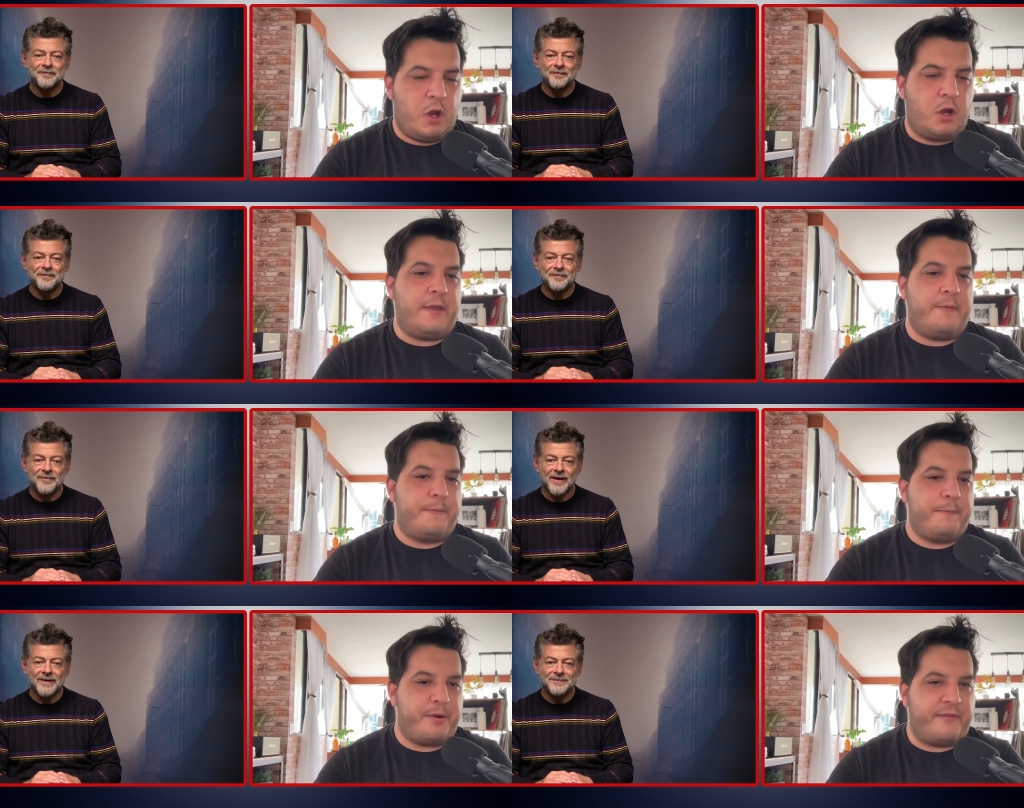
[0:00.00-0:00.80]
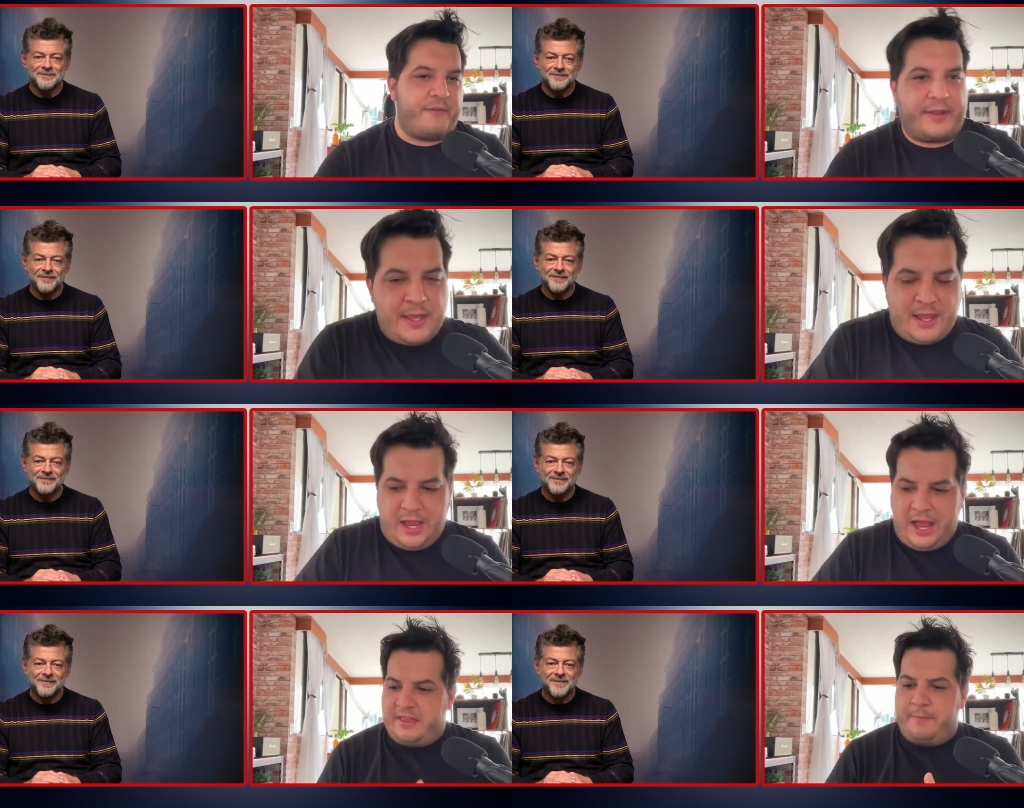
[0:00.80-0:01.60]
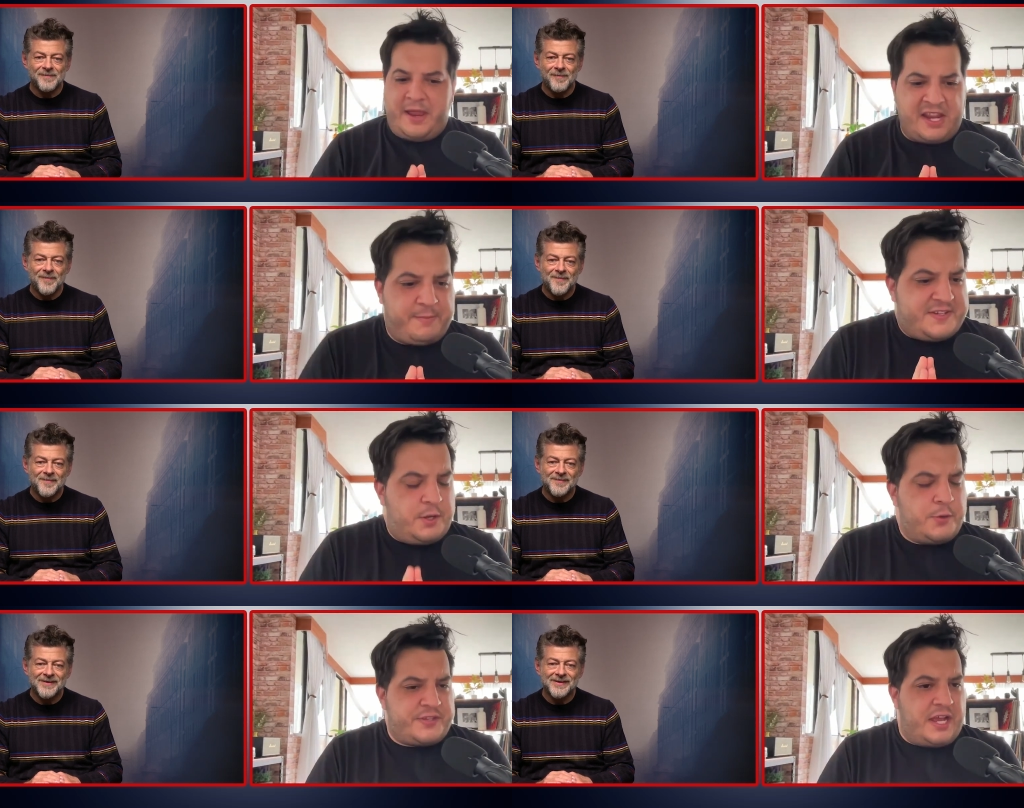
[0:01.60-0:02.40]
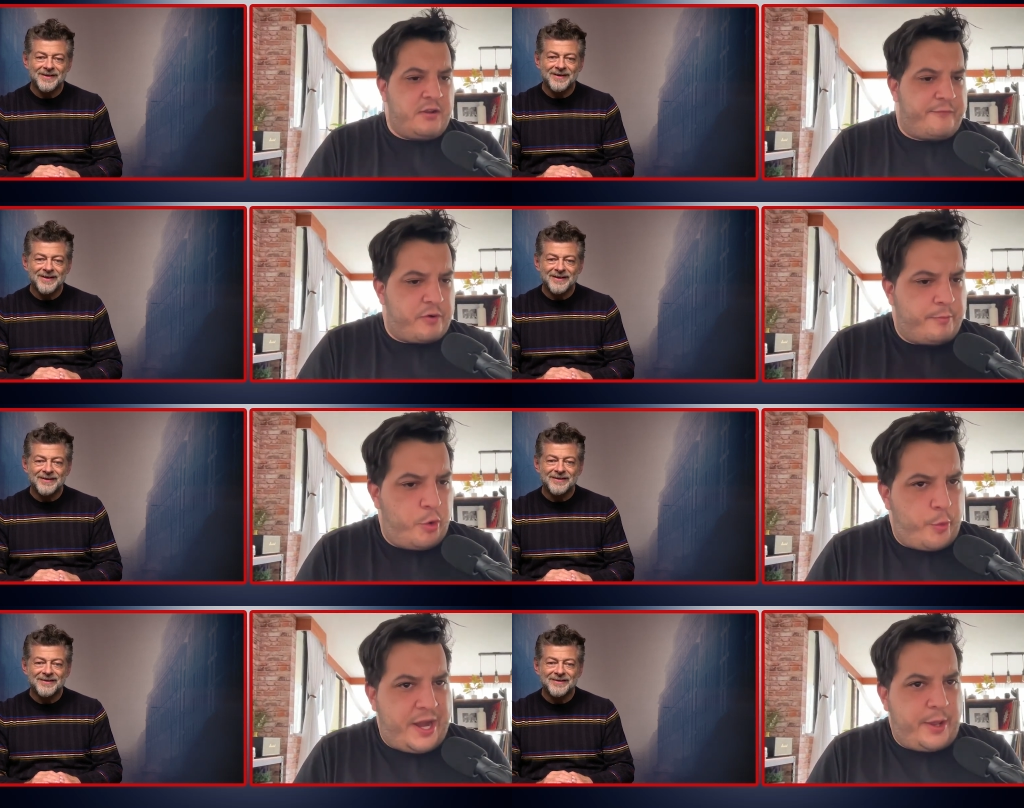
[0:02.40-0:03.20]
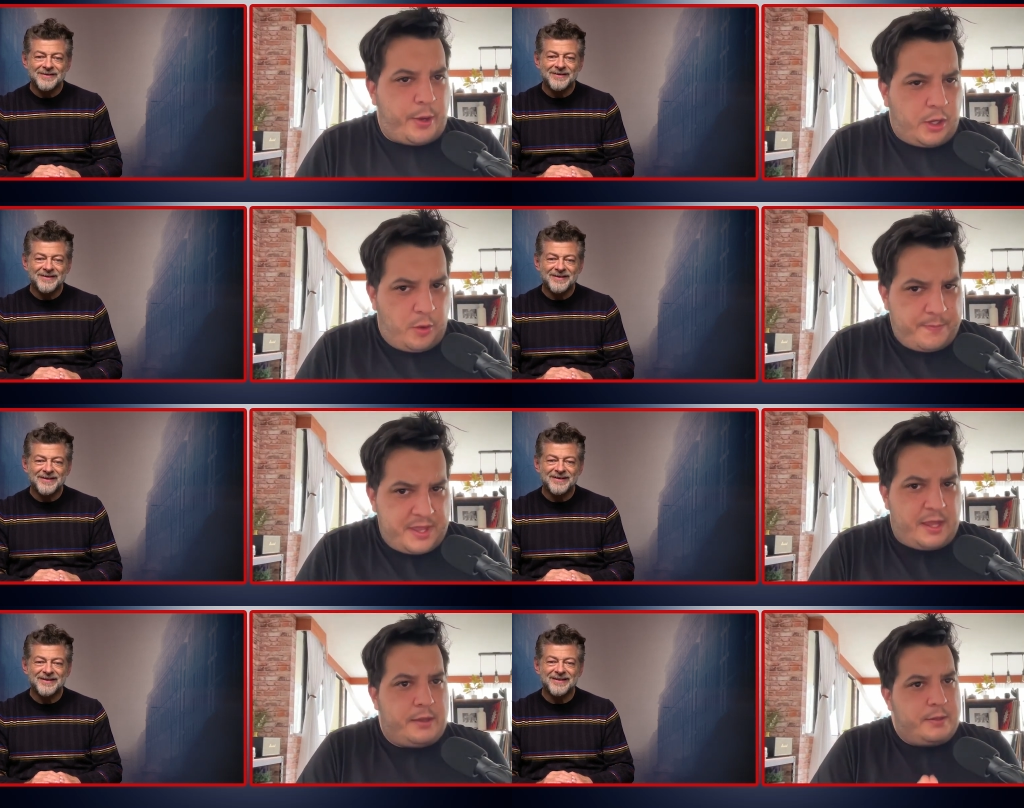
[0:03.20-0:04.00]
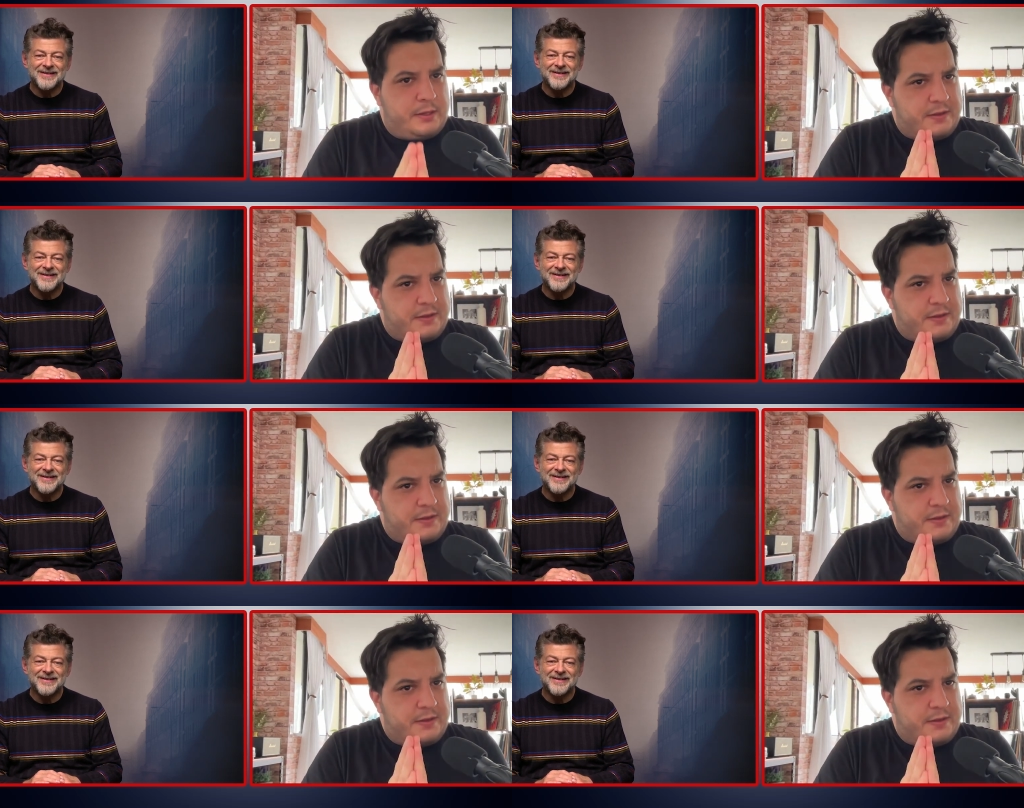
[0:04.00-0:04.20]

Speaker 1: Okay, perfect. Andy, my name is Gonzalo from Radio Colombia.